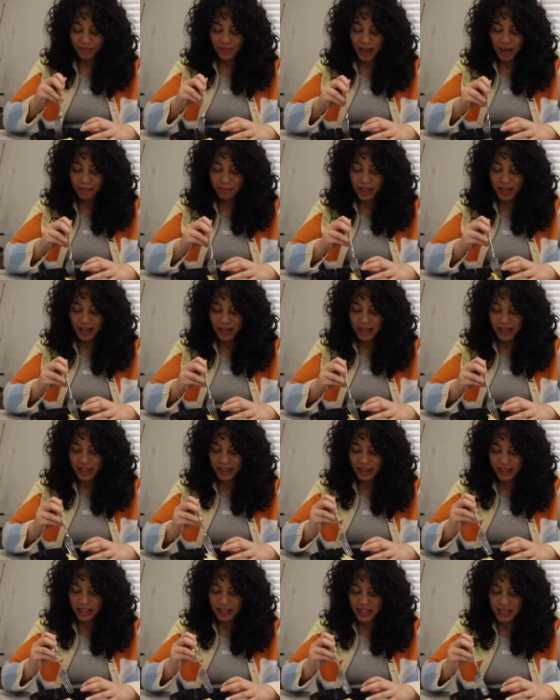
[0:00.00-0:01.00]
I'm gonna
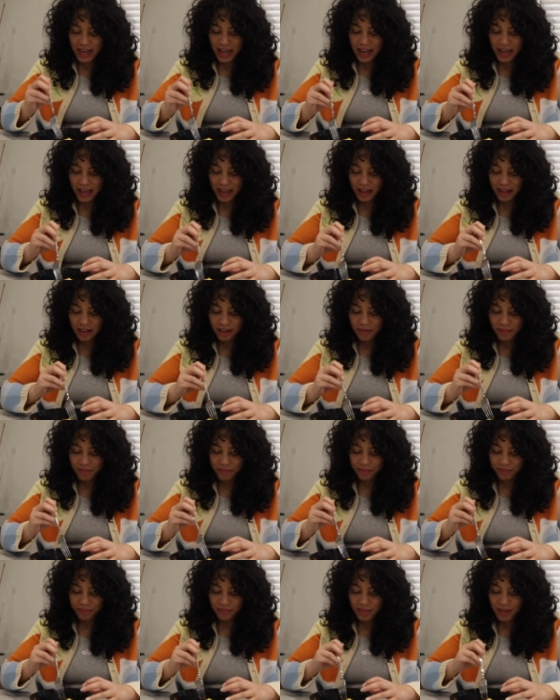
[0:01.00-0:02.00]
eat this egg,
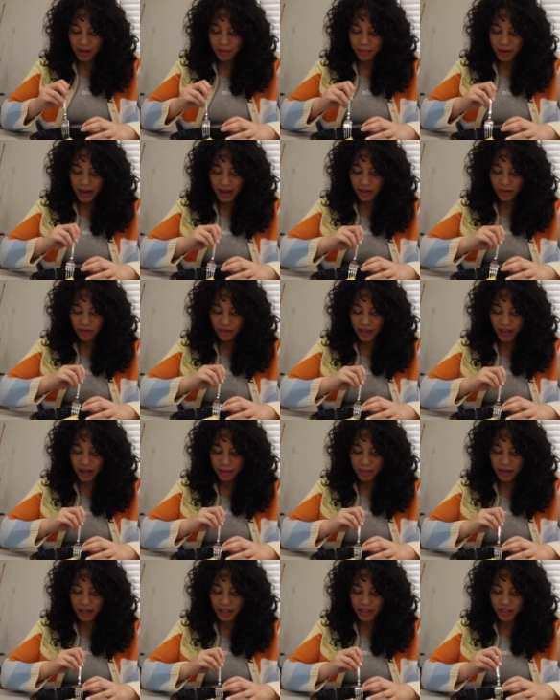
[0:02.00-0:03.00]
but I don't think I'm
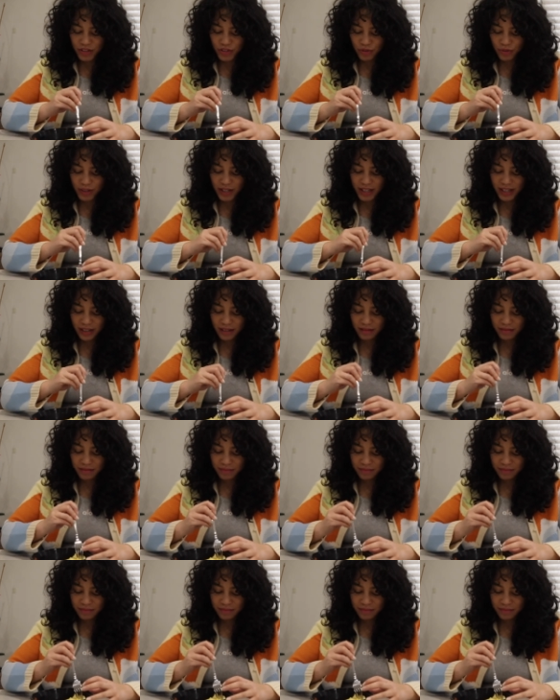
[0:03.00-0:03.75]
gonna enjoy it.